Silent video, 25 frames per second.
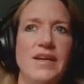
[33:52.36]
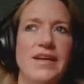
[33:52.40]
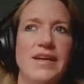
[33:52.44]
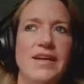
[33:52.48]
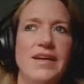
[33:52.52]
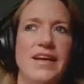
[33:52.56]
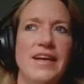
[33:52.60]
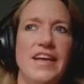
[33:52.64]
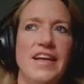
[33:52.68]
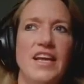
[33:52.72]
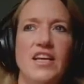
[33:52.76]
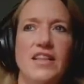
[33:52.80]

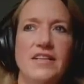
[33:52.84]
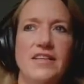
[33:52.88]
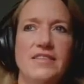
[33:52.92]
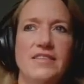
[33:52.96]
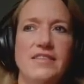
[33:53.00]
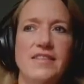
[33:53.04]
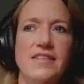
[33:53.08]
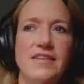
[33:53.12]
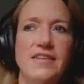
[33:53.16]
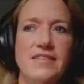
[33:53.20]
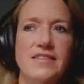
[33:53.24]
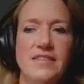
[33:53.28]

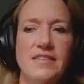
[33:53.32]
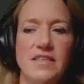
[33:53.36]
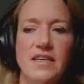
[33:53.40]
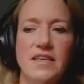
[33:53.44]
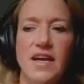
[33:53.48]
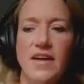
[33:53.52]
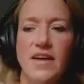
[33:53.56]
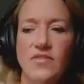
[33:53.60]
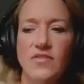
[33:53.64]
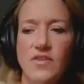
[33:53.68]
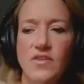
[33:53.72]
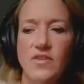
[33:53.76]
They still
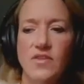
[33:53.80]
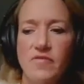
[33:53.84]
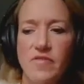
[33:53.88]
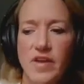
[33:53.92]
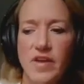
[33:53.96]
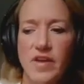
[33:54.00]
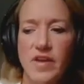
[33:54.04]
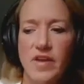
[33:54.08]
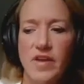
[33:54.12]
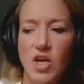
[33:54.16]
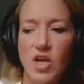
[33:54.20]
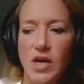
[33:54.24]
have to
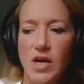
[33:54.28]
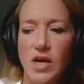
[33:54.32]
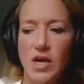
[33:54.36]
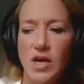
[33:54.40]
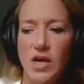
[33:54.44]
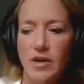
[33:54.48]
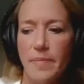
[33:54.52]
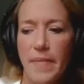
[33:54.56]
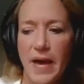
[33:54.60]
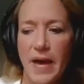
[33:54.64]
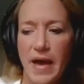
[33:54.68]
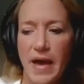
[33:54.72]
figure out a
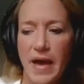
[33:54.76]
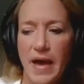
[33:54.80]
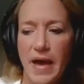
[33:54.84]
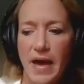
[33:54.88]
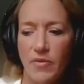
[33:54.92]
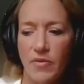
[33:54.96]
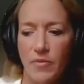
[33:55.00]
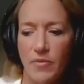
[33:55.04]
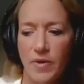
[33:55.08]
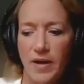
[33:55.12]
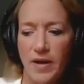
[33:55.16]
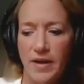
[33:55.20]

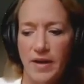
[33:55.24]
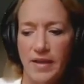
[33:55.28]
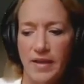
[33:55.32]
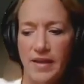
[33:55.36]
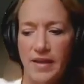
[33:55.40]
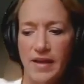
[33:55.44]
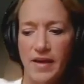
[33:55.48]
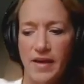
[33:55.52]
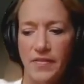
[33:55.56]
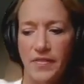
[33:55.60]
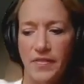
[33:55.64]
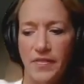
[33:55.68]
pathway to
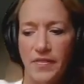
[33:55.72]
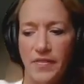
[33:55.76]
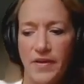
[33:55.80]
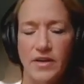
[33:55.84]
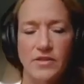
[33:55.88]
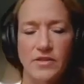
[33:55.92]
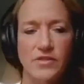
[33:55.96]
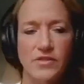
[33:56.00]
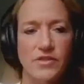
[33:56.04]
get there.